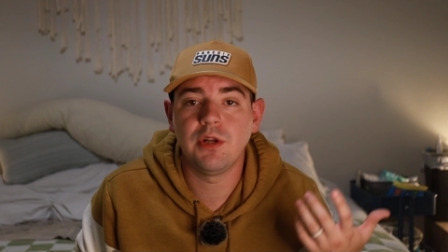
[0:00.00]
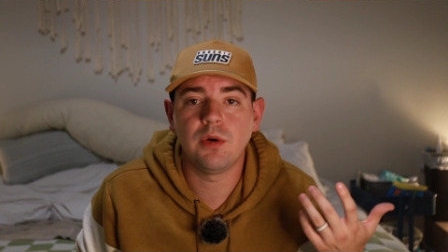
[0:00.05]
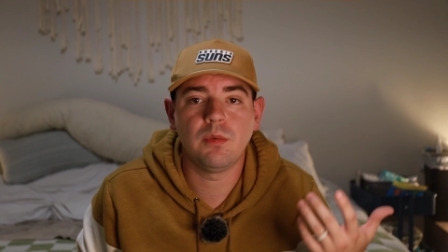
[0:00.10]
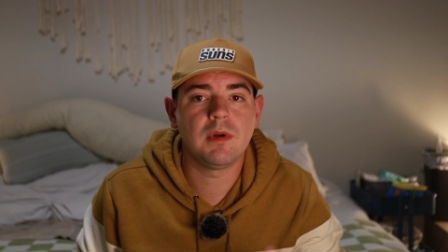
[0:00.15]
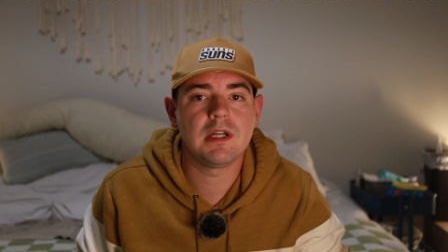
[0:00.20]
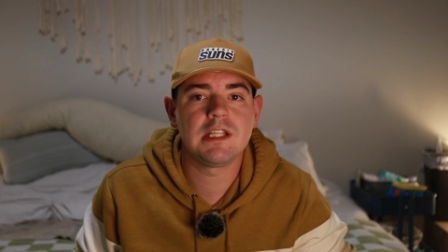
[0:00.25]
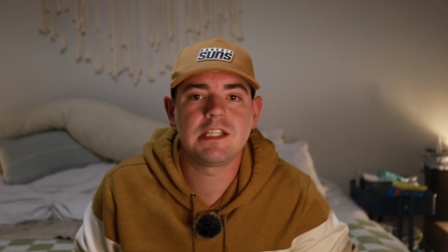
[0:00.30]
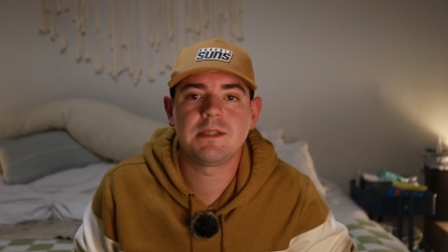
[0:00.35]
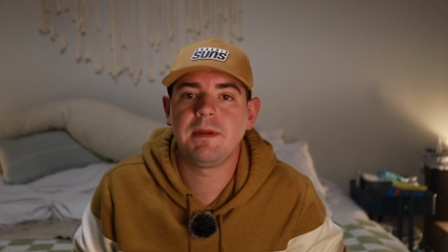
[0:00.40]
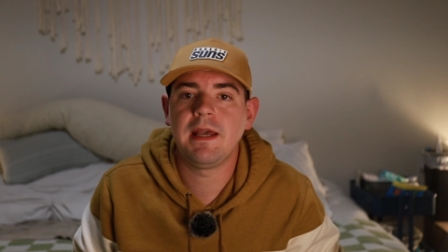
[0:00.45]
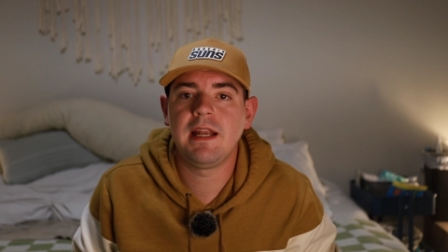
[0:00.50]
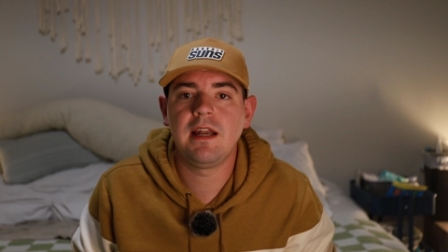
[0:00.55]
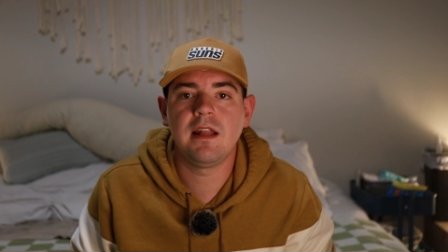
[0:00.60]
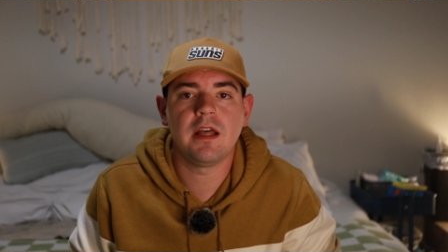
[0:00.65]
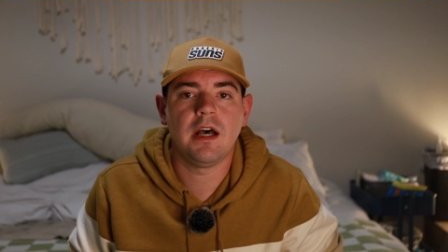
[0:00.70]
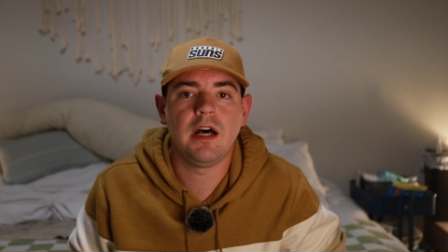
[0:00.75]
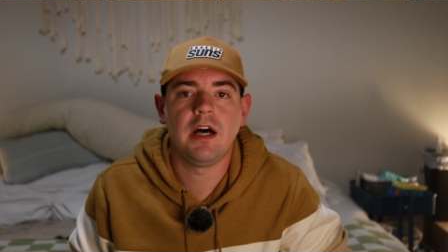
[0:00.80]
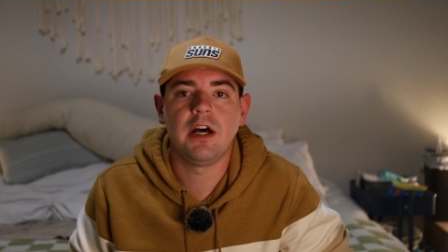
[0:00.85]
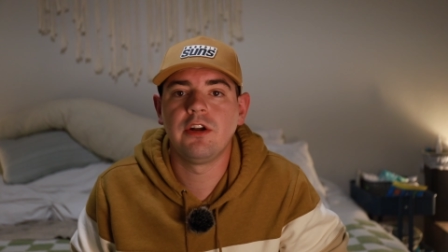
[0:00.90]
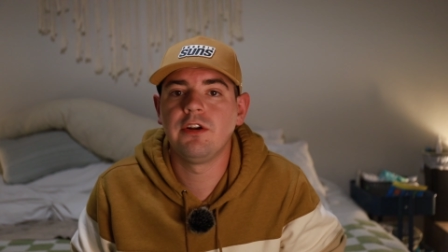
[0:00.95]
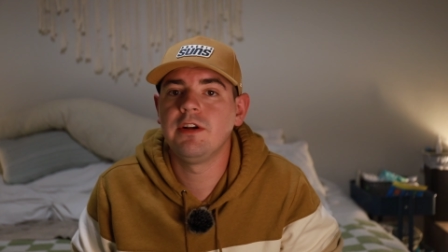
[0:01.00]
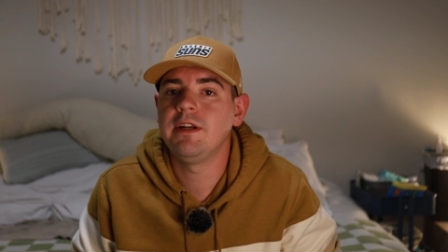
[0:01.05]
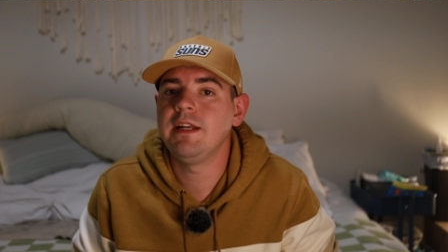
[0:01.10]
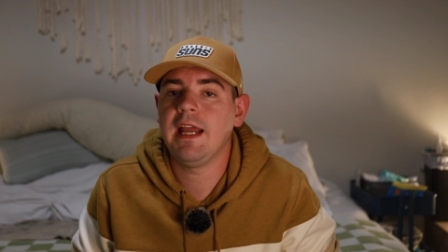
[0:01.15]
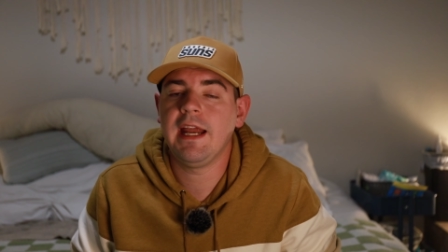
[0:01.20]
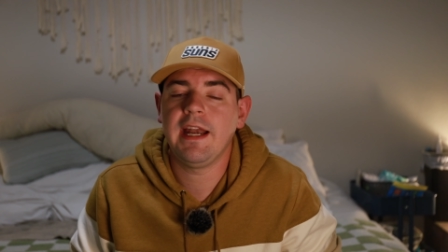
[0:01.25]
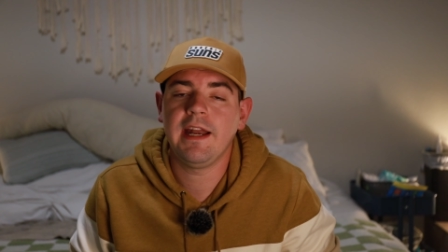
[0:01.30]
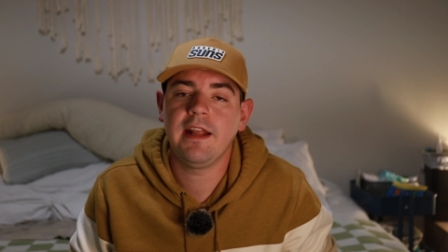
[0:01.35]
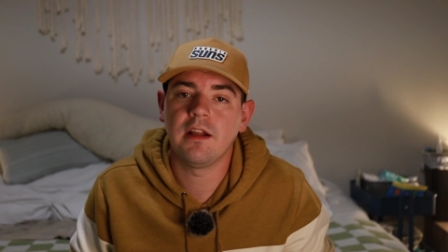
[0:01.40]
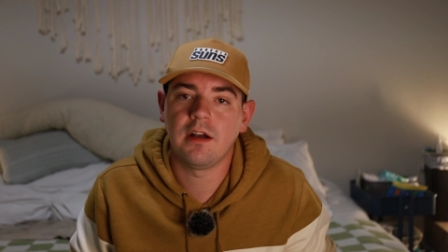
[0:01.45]
if you don't wanna spend the
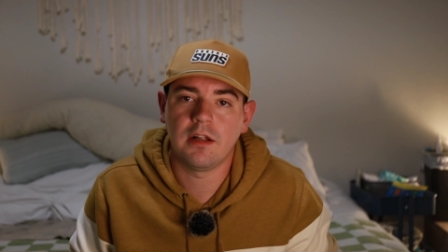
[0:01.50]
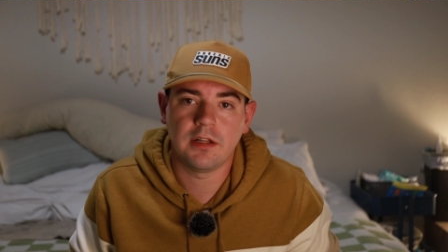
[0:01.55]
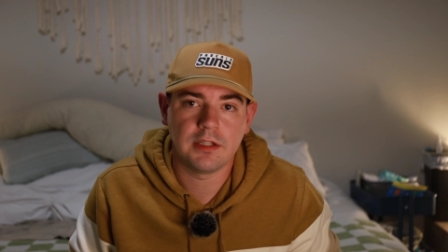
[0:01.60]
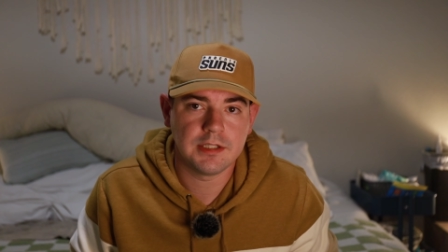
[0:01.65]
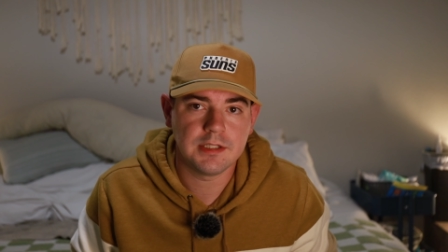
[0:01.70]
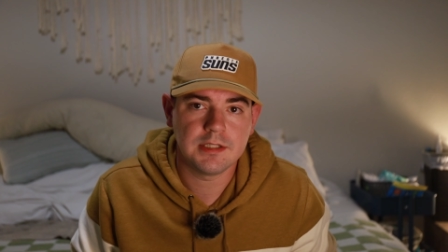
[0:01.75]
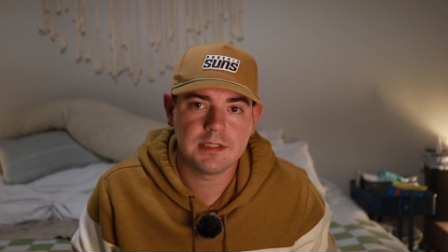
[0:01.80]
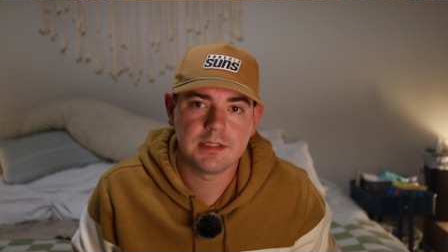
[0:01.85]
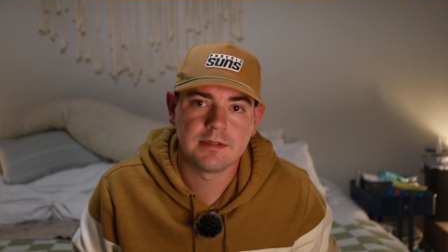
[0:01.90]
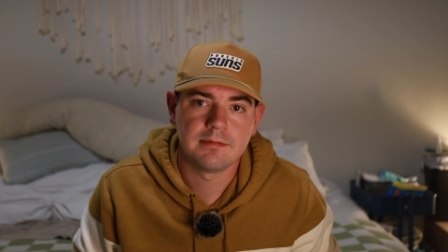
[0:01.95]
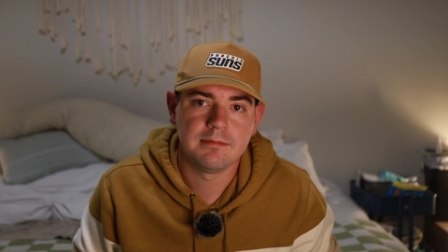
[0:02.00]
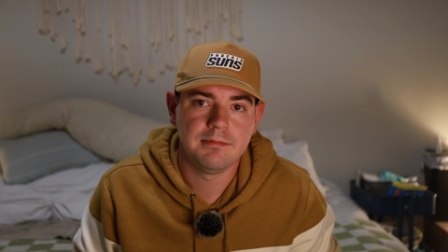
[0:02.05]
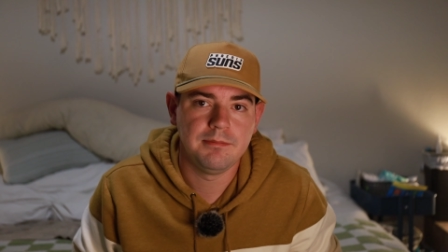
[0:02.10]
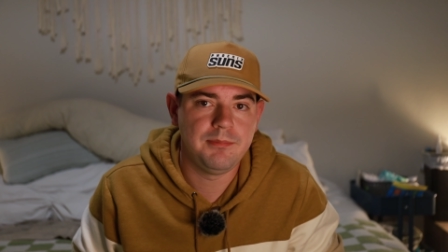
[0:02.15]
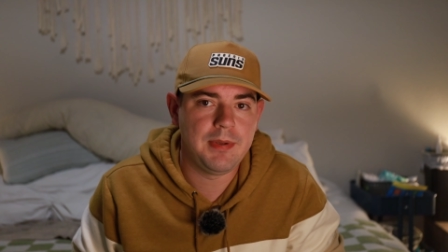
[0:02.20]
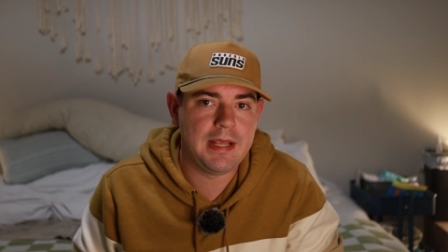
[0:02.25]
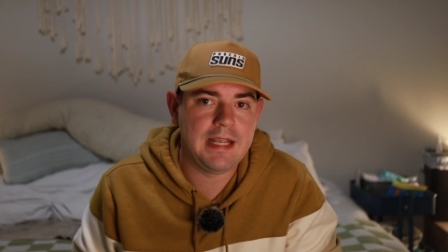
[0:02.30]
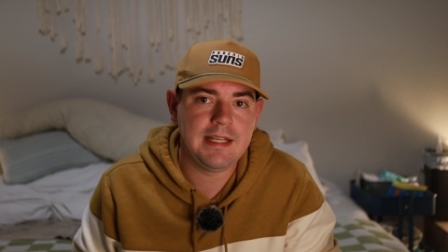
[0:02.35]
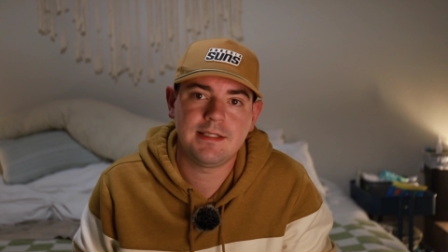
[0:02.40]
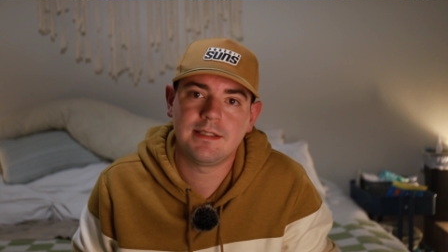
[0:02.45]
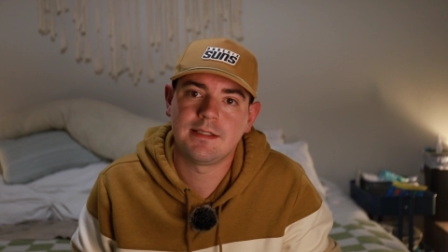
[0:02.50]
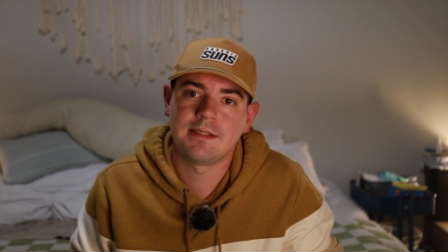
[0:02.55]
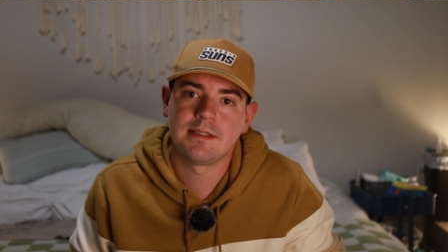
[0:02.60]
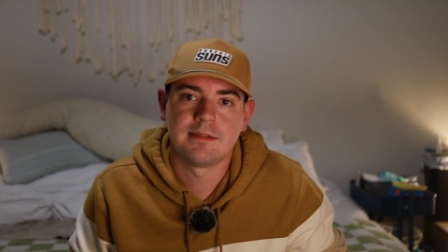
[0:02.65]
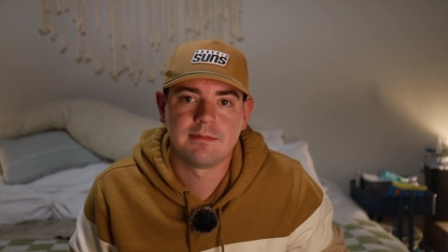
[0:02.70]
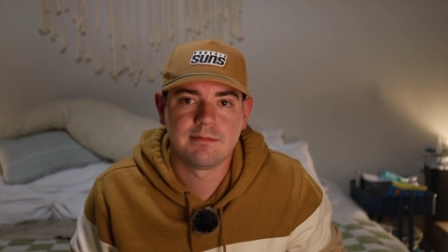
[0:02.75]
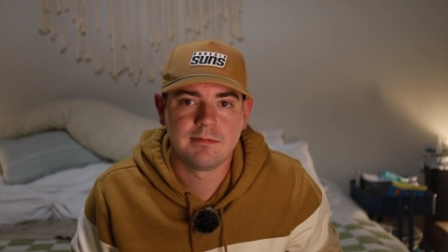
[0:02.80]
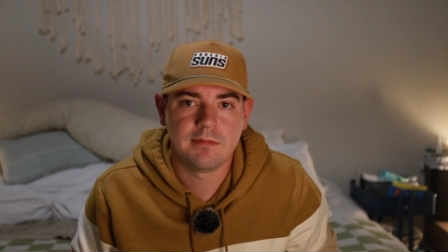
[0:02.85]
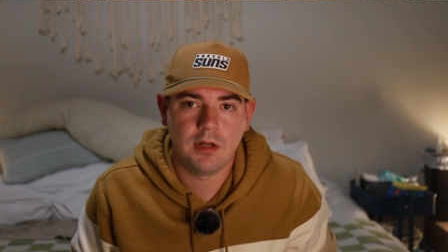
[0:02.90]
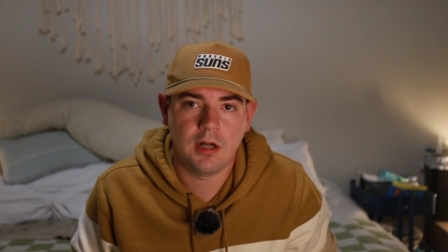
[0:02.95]
$180
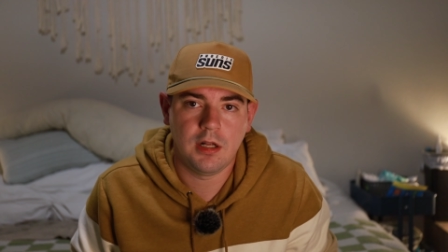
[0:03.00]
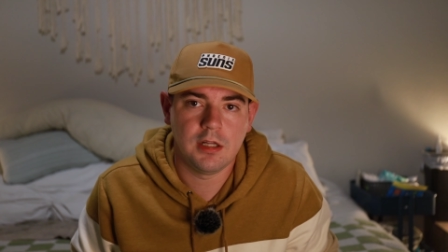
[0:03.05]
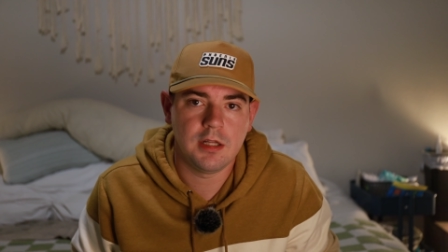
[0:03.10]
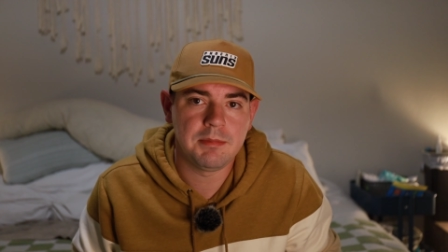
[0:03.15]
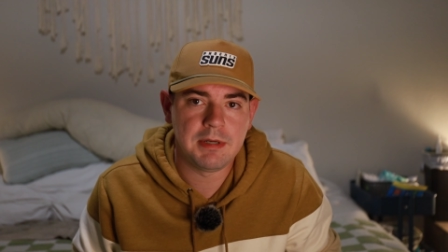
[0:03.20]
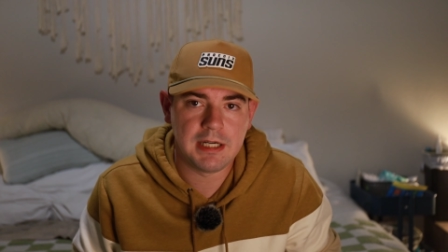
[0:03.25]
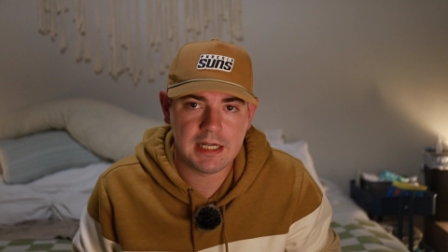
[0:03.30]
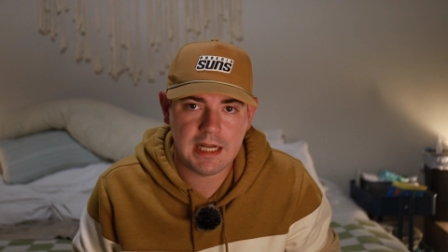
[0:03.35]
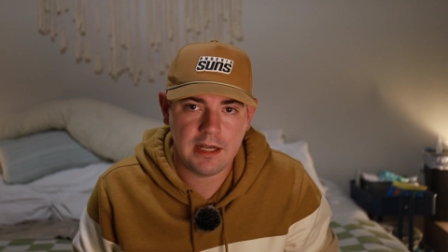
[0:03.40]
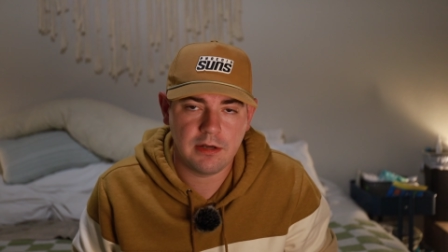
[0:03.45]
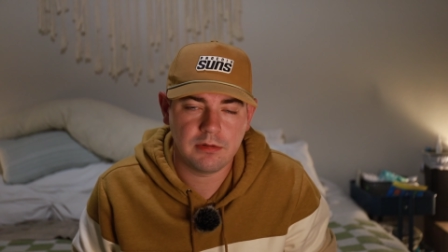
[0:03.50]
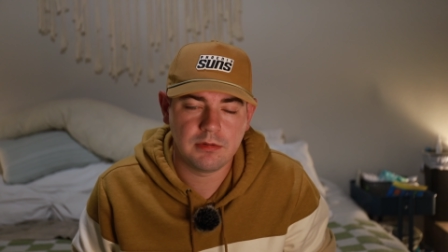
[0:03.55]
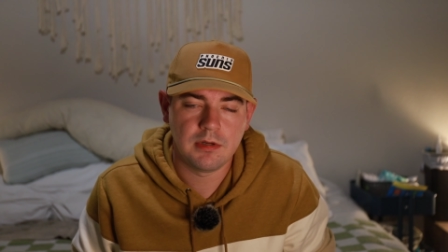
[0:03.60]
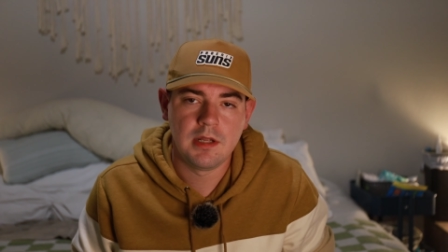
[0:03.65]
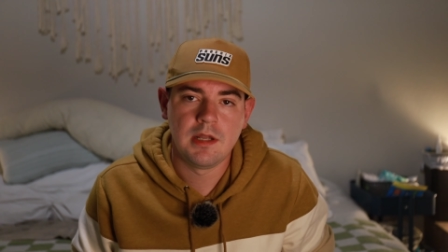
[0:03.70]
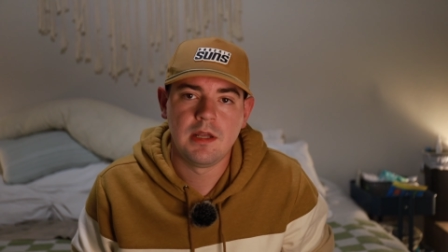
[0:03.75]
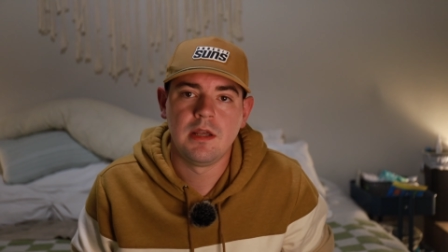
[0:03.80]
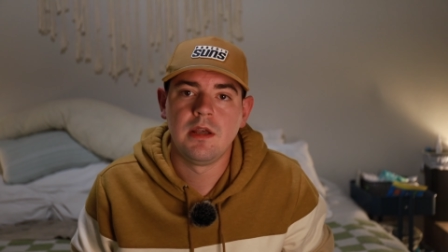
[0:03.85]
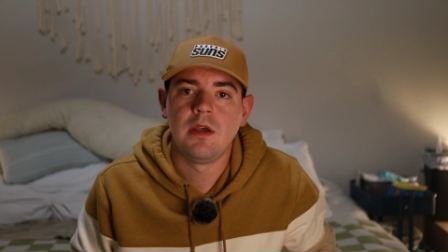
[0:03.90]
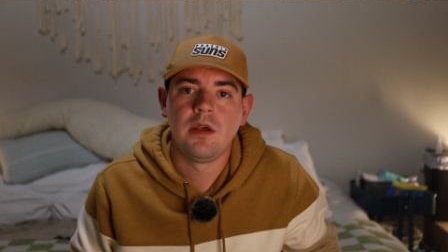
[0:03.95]
base on the bug out,